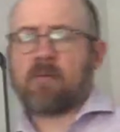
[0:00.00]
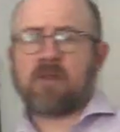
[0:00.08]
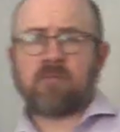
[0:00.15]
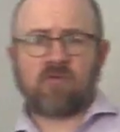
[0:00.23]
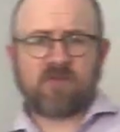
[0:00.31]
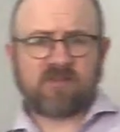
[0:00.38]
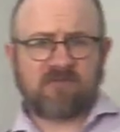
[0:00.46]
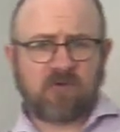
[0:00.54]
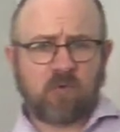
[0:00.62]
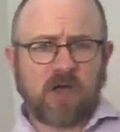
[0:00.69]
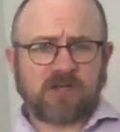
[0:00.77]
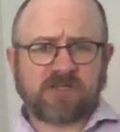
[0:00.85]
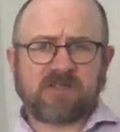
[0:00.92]
many movies have you
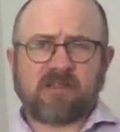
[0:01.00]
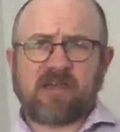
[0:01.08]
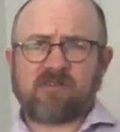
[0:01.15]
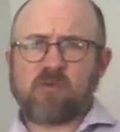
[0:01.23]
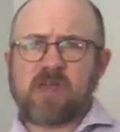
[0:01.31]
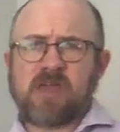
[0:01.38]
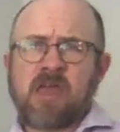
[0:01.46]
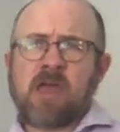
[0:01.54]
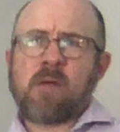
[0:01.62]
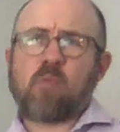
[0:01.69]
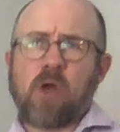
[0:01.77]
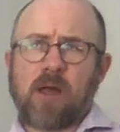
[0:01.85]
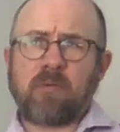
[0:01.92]
watched in the last week?
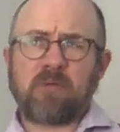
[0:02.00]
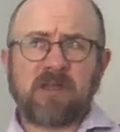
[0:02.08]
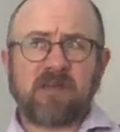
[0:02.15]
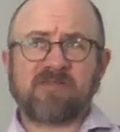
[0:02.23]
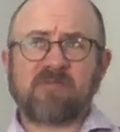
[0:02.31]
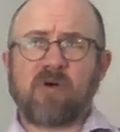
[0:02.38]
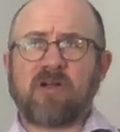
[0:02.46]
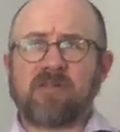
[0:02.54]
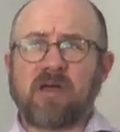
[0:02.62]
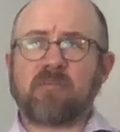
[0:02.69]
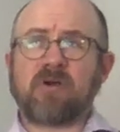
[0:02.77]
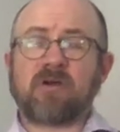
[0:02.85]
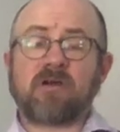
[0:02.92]
Probably a small
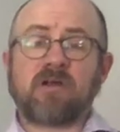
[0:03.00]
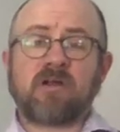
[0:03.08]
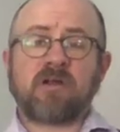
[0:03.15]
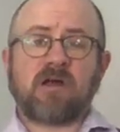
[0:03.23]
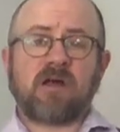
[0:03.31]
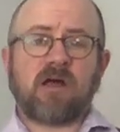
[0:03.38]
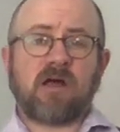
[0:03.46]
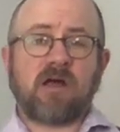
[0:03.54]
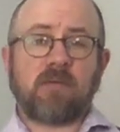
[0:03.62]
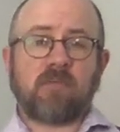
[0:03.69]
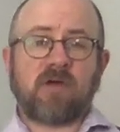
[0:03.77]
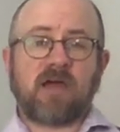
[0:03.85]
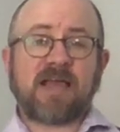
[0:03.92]
number,
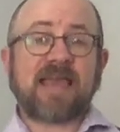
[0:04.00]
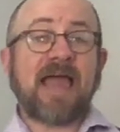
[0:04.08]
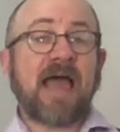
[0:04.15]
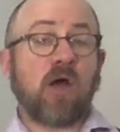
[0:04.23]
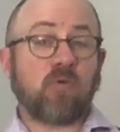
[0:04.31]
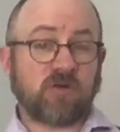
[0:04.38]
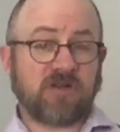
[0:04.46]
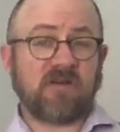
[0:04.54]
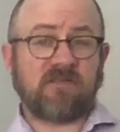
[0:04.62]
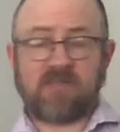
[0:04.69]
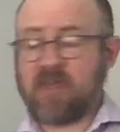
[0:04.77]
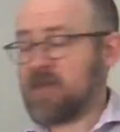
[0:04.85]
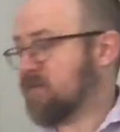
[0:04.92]
a count of
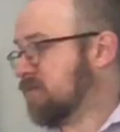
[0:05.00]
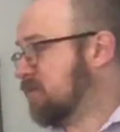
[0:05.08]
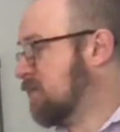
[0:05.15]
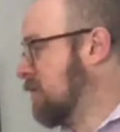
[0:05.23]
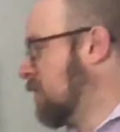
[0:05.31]
things.